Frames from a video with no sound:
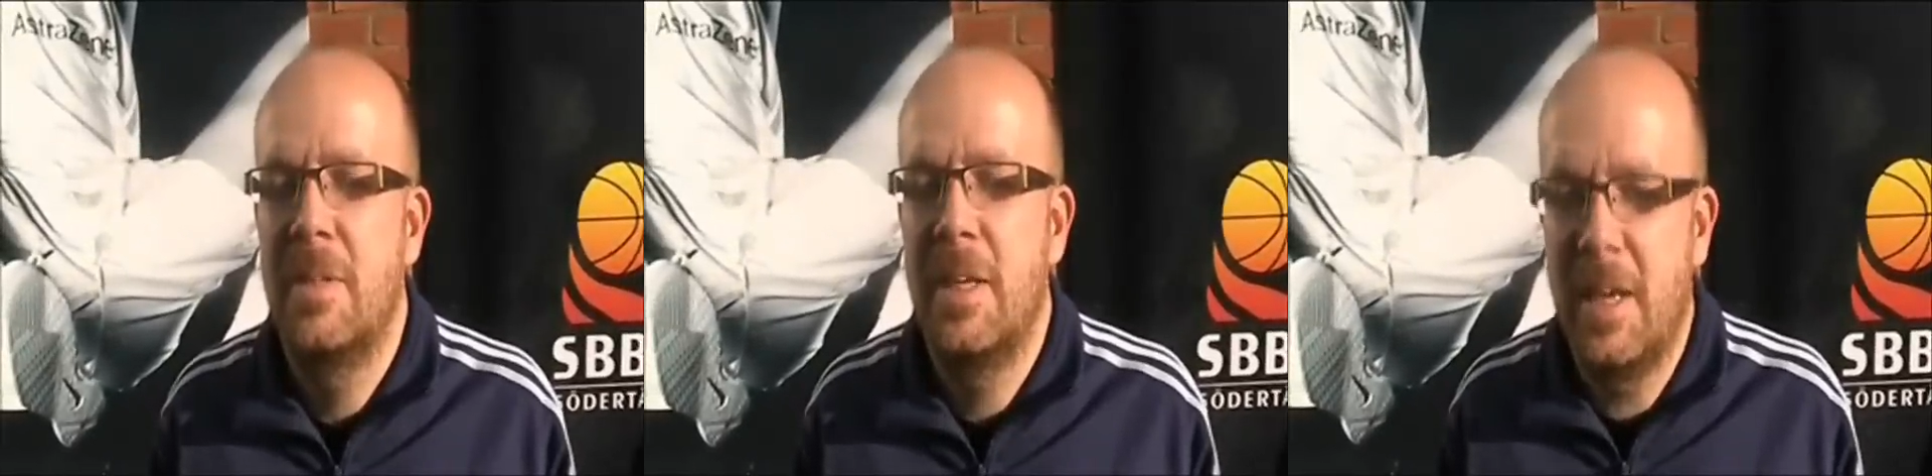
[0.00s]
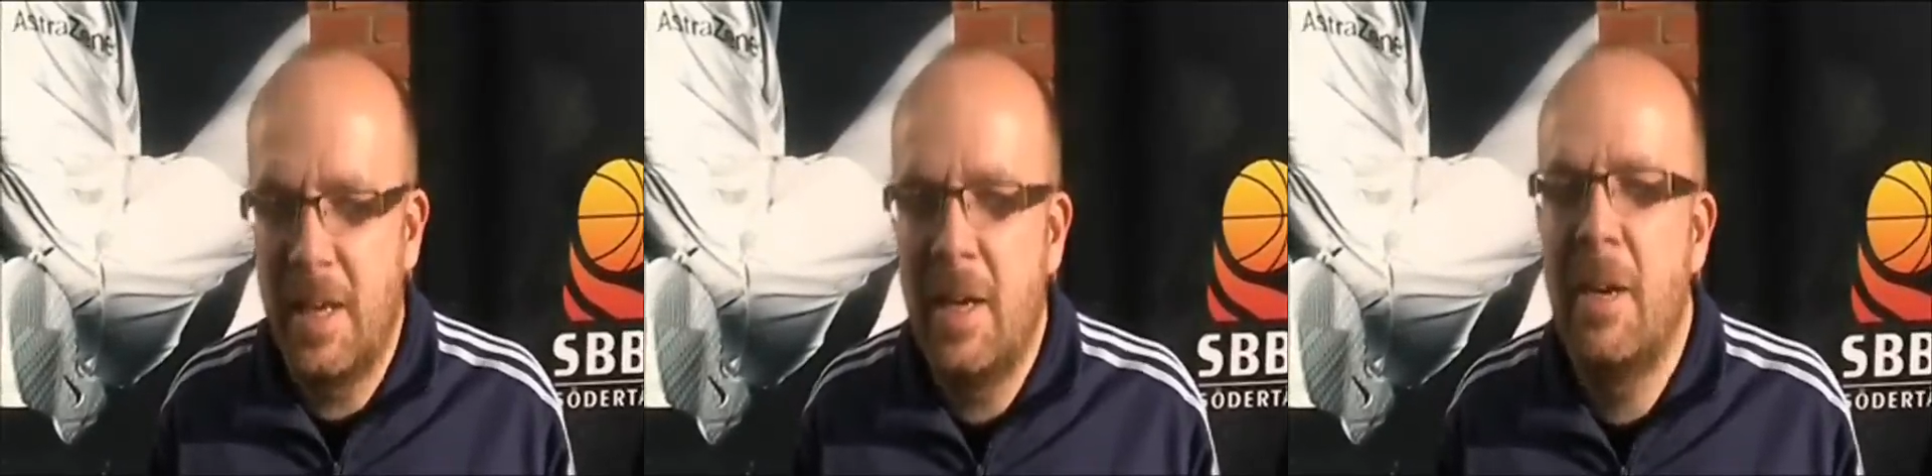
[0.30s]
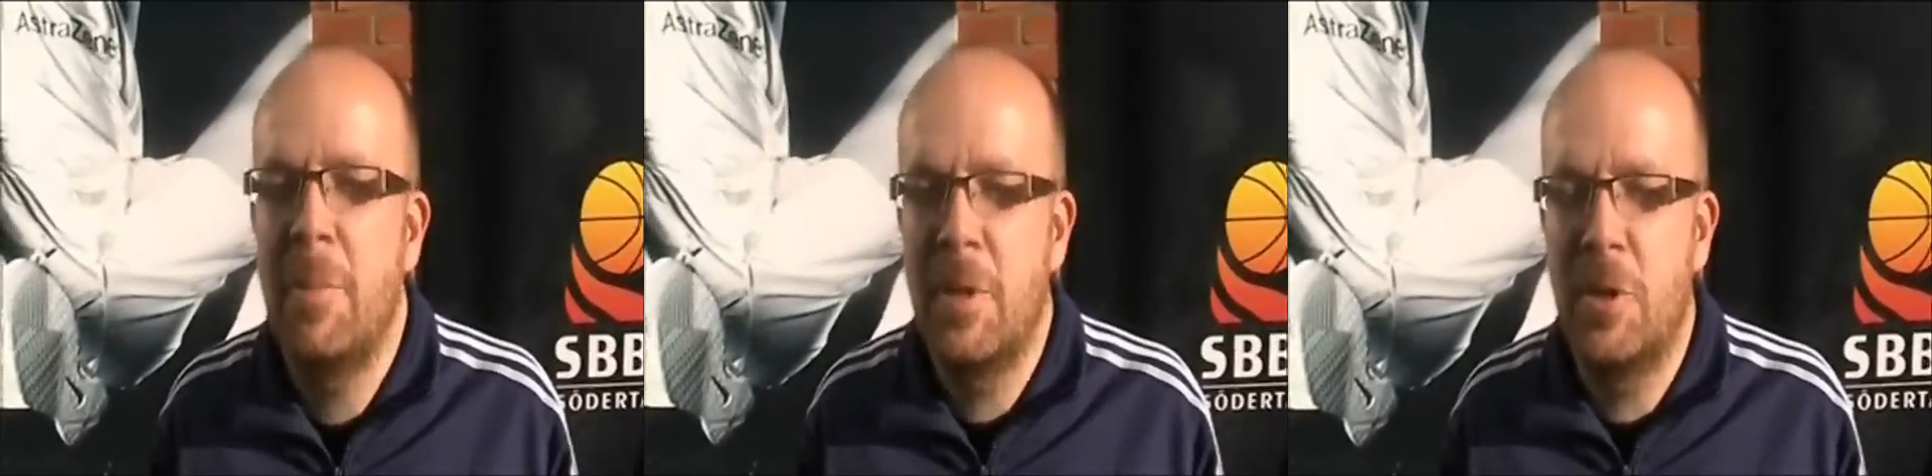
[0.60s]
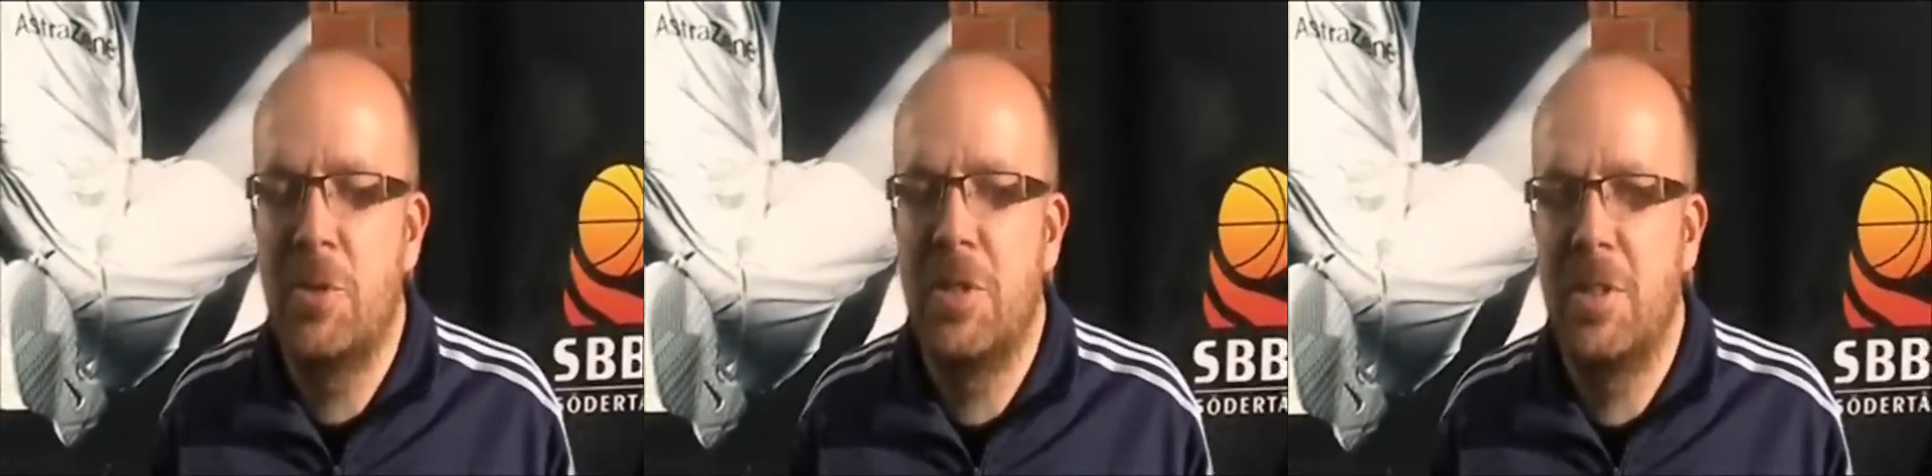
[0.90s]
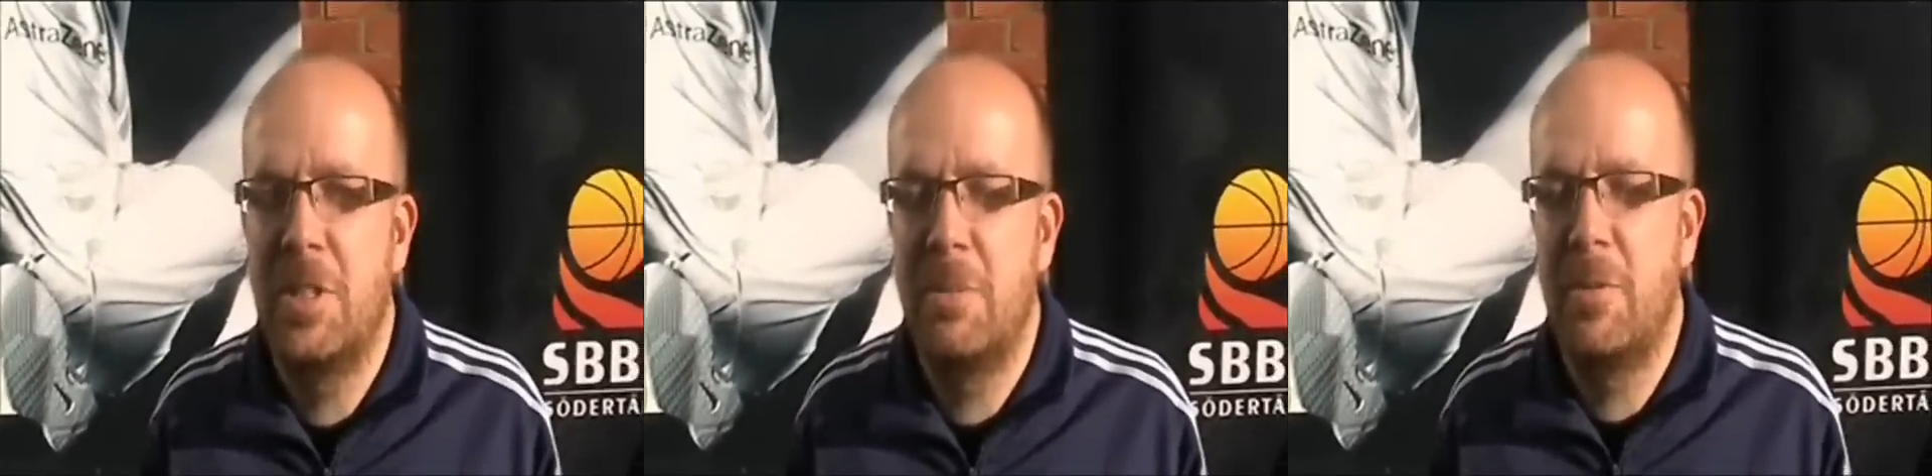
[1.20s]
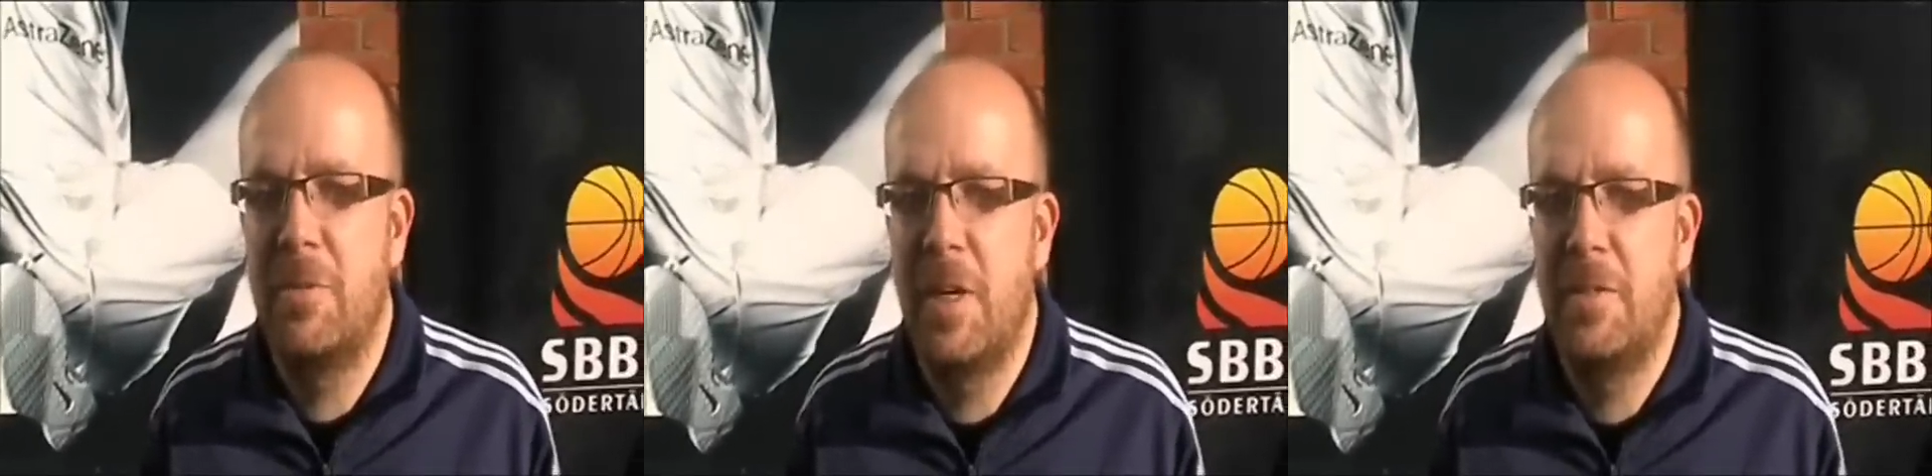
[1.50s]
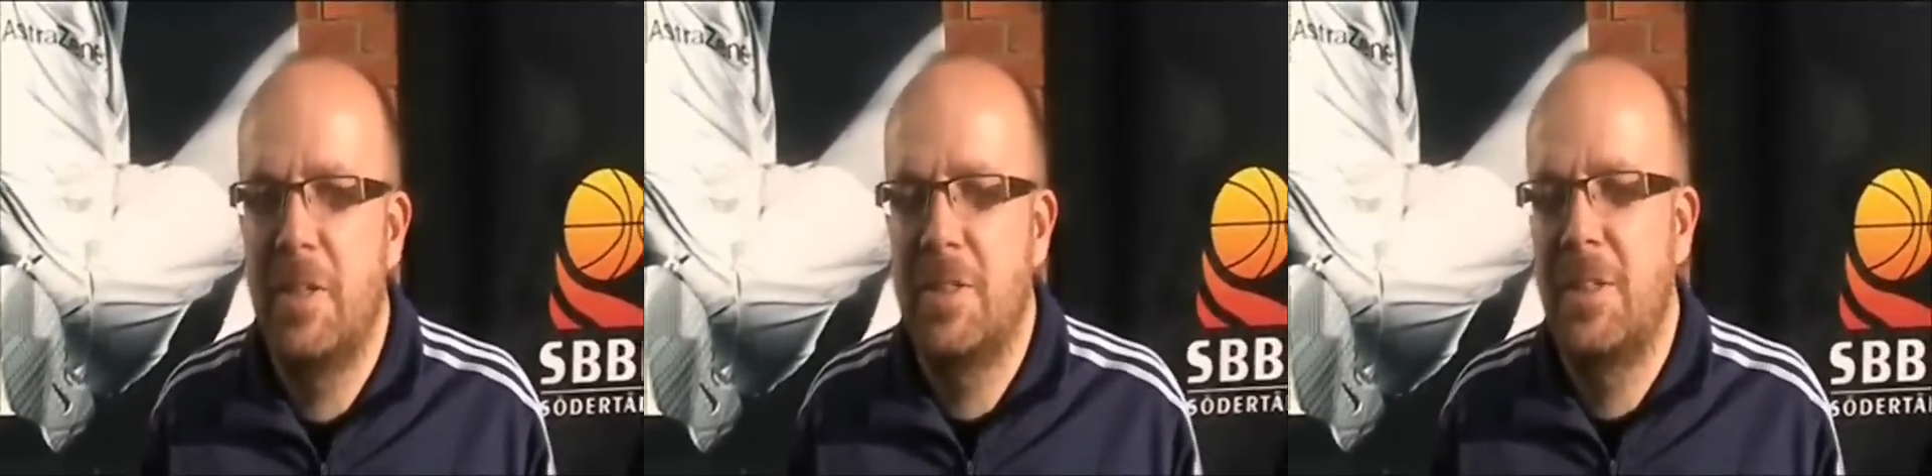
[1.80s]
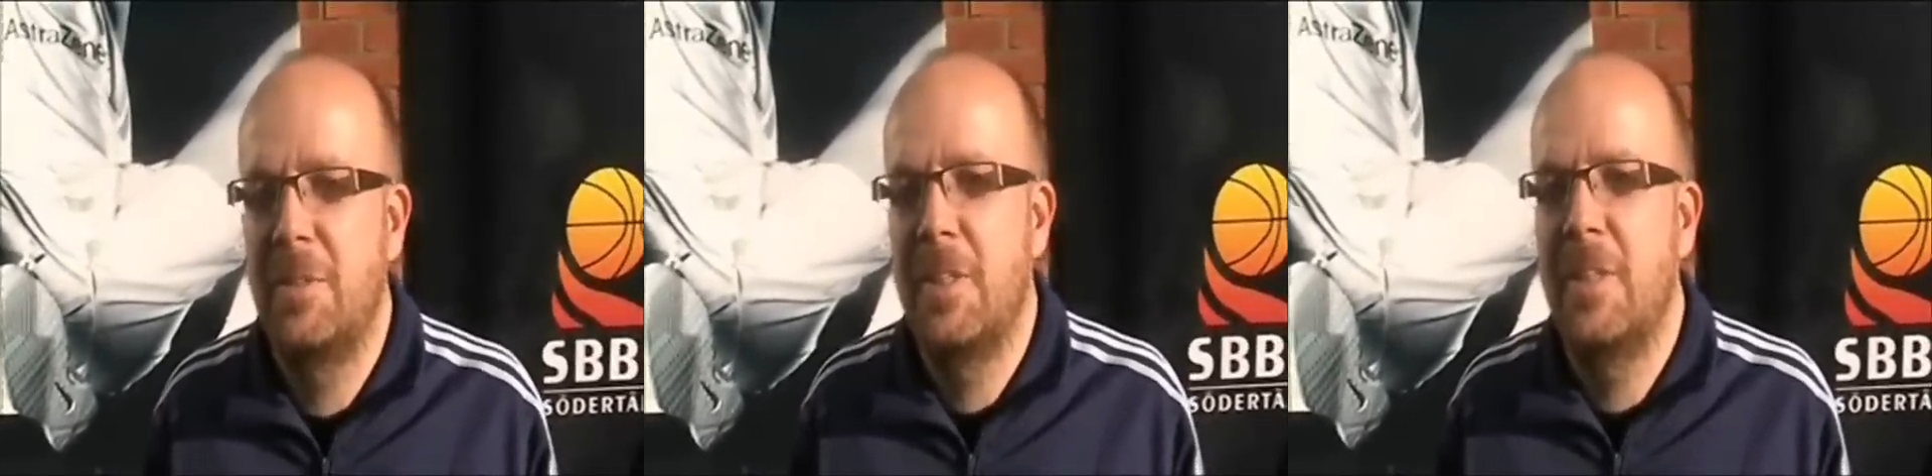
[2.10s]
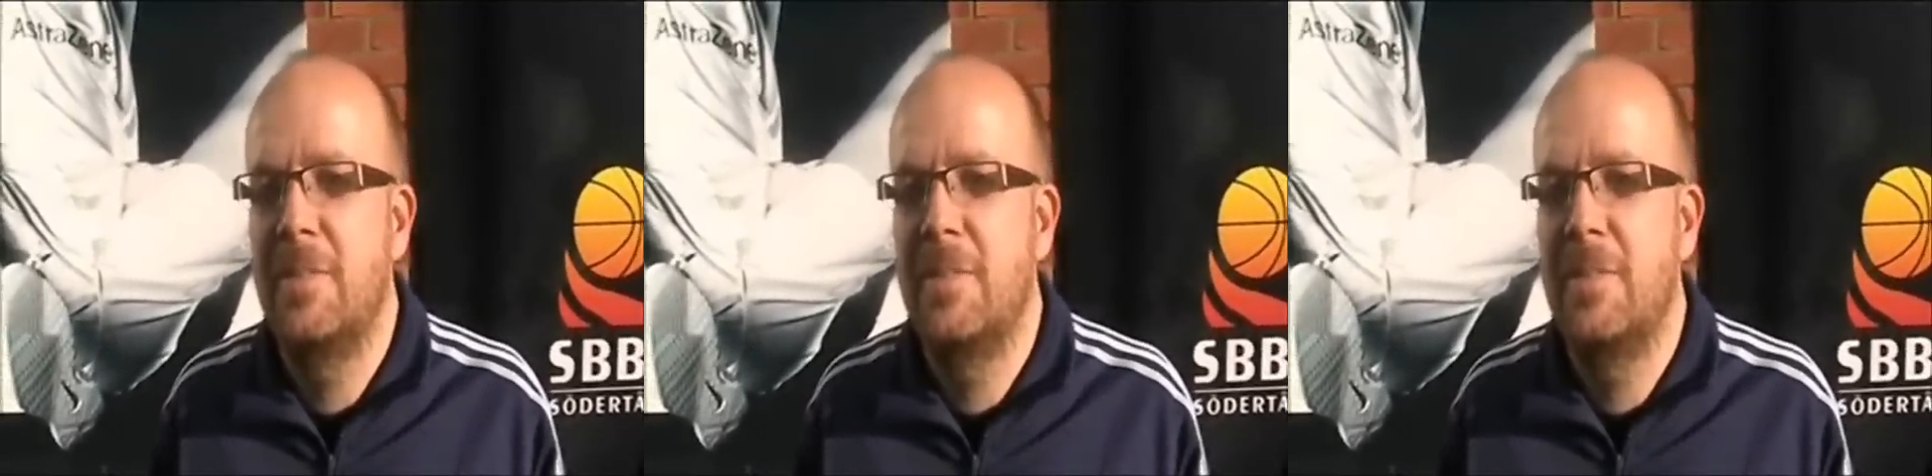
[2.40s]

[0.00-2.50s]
Yeah, I've been coaching the team for 5 years now, yeah.